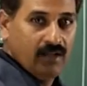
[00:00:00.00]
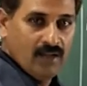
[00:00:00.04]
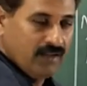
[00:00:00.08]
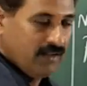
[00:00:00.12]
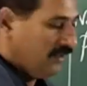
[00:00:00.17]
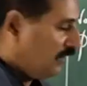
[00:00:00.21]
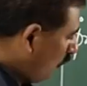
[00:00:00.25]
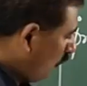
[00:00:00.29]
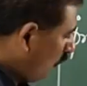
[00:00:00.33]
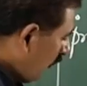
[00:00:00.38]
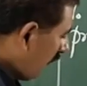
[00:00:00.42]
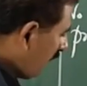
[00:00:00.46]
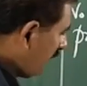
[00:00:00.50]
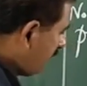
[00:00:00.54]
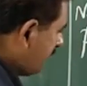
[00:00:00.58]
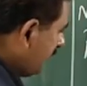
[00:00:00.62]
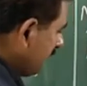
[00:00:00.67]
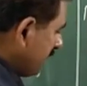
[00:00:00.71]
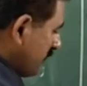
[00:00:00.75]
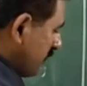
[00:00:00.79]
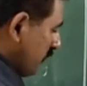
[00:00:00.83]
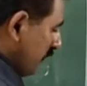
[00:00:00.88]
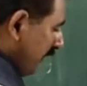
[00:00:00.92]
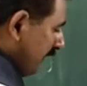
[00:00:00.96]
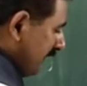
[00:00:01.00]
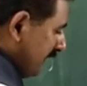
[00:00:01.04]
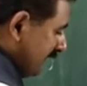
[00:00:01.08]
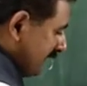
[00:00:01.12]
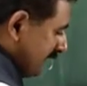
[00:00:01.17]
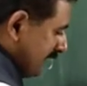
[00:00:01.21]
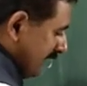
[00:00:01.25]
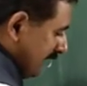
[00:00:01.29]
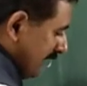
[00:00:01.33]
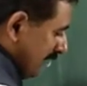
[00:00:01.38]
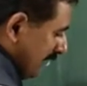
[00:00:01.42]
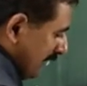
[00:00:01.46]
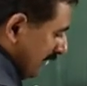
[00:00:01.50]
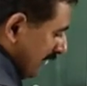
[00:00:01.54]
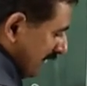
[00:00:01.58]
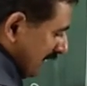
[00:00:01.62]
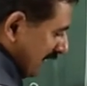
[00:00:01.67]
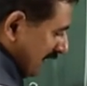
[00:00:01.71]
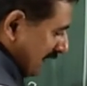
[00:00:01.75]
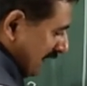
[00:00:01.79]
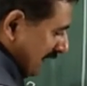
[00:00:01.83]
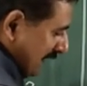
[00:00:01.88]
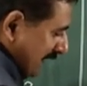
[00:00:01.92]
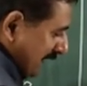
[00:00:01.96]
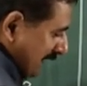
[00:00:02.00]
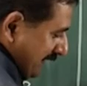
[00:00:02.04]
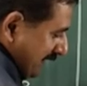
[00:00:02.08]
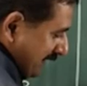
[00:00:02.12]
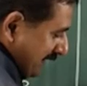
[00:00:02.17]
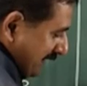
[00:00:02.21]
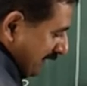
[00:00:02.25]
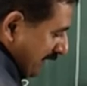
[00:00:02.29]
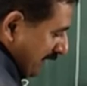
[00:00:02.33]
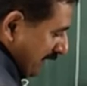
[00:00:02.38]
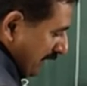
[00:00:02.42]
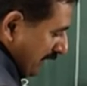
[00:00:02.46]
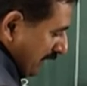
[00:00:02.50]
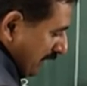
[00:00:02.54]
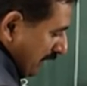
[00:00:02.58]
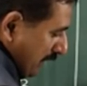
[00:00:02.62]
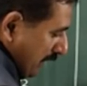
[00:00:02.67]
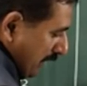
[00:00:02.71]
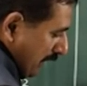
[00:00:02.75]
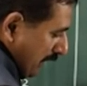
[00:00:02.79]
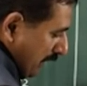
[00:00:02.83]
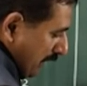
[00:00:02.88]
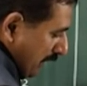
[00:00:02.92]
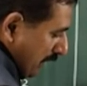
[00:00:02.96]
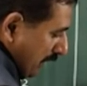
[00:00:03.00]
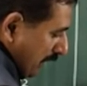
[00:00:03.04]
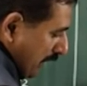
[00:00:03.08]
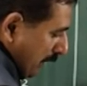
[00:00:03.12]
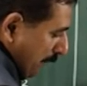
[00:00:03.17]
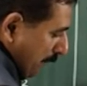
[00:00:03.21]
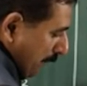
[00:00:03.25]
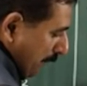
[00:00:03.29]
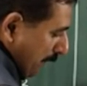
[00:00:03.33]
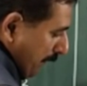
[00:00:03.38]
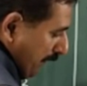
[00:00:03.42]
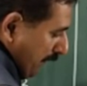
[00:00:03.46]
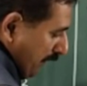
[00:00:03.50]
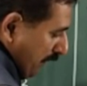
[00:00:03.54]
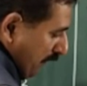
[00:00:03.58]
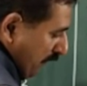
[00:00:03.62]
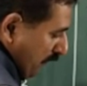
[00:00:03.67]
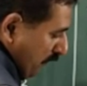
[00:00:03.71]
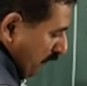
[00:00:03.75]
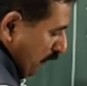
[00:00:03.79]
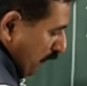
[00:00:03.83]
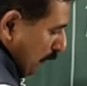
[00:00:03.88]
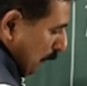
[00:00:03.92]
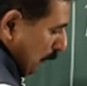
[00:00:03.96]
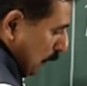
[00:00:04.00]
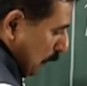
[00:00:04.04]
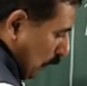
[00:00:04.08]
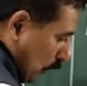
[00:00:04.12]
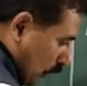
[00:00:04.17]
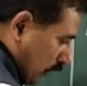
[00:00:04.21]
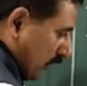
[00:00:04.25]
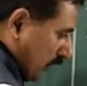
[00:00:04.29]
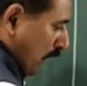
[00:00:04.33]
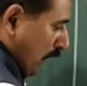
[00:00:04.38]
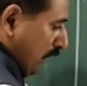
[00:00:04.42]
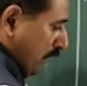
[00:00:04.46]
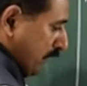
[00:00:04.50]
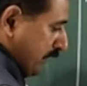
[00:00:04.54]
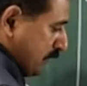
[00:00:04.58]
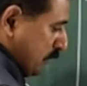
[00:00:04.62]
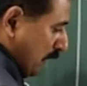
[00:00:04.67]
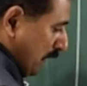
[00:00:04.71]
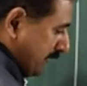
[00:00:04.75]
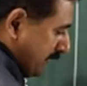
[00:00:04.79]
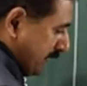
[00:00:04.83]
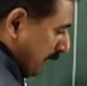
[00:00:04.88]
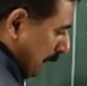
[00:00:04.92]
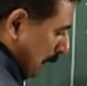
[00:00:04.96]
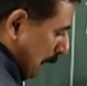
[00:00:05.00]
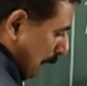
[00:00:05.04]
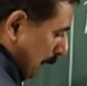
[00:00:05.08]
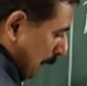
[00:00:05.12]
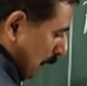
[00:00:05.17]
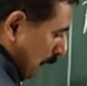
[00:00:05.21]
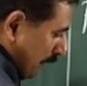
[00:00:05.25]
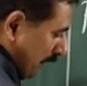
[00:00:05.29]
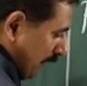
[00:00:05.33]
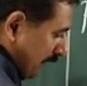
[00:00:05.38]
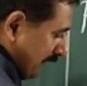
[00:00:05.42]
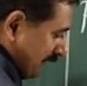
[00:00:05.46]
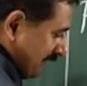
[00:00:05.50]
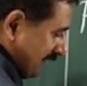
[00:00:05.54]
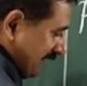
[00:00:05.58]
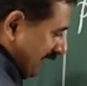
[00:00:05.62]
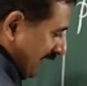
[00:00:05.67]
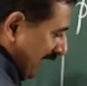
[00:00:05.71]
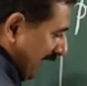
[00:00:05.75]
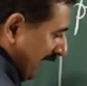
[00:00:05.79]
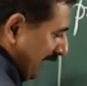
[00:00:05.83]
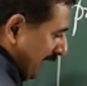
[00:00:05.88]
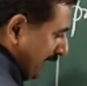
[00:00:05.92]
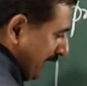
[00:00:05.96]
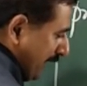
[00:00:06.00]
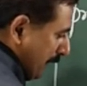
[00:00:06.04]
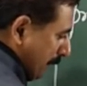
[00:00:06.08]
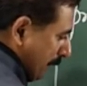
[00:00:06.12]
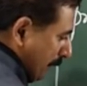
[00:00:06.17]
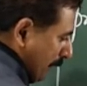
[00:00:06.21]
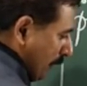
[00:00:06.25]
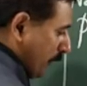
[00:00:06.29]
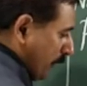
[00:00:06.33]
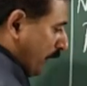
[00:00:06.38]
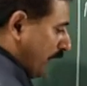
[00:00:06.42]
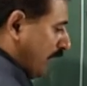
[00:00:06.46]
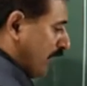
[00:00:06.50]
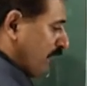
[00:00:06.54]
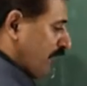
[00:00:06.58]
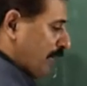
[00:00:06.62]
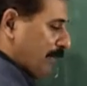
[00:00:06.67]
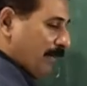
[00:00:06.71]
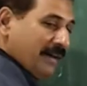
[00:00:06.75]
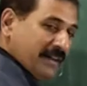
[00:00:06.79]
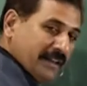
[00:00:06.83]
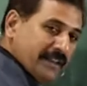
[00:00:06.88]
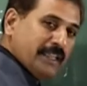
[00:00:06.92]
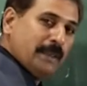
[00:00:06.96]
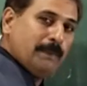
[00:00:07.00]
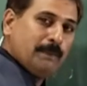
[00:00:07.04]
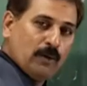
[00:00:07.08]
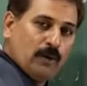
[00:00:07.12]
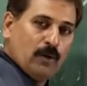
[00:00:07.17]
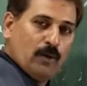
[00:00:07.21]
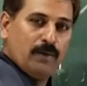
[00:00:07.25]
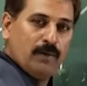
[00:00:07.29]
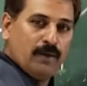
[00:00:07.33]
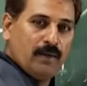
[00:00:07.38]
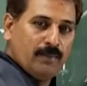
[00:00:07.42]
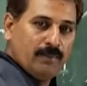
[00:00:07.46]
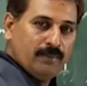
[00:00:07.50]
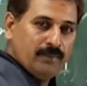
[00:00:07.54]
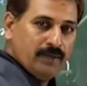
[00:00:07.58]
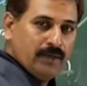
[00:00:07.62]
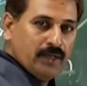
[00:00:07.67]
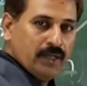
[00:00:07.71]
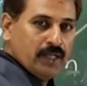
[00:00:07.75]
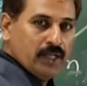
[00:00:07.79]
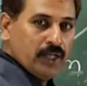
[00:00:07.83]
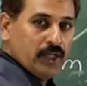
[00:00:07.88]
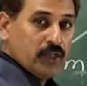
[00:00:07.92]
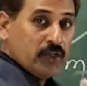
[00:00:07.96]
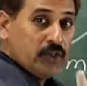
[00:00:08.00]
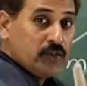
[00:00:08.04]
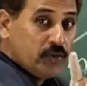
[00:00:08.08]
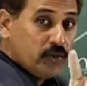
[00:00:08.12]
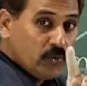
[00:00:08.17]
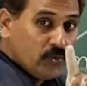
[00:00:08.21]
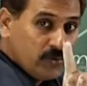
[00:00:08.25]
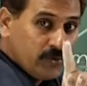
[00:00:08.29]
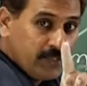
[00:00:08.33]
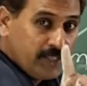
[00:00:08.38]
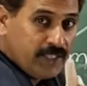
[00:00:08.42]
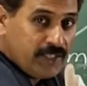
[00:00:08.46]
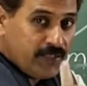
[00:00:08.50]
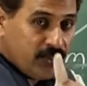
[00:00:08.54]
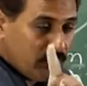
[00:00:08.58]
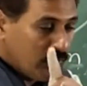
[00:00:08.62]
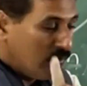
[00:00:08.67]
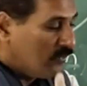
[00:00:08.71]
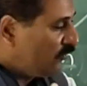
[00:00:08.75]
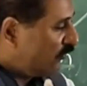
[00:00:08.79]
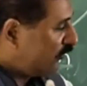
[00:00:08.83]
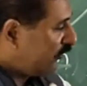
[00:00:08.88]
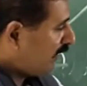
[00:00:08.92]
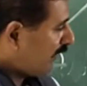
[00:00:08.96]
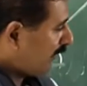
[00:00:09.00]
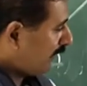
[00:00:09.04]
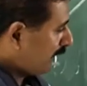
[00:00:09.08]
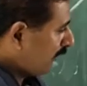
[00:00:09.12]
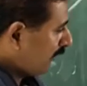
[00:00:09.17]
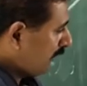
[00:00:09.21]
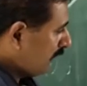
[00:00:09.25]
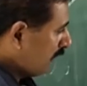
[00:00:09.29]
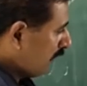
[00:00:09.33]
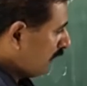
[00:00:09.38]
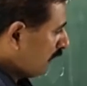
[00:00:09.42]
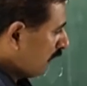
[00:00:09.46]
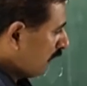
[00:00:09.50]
what is this, students? This is number of protons. What is number of protons? 8 10 power 25. But in the problem, you need to find